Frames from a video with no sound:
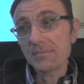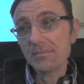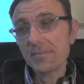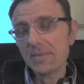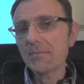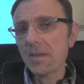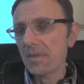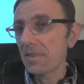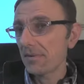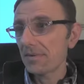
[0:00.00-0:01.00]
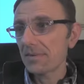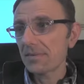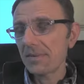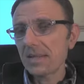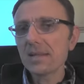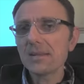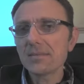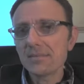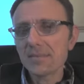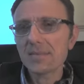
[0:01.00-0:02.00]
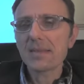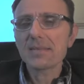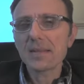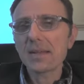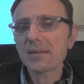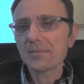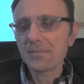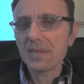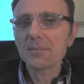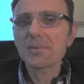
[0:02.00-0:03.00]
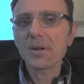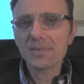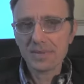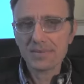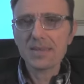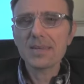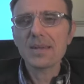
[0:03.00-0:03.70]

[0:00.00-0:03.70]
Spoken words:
maybe there is really things that are being processed here,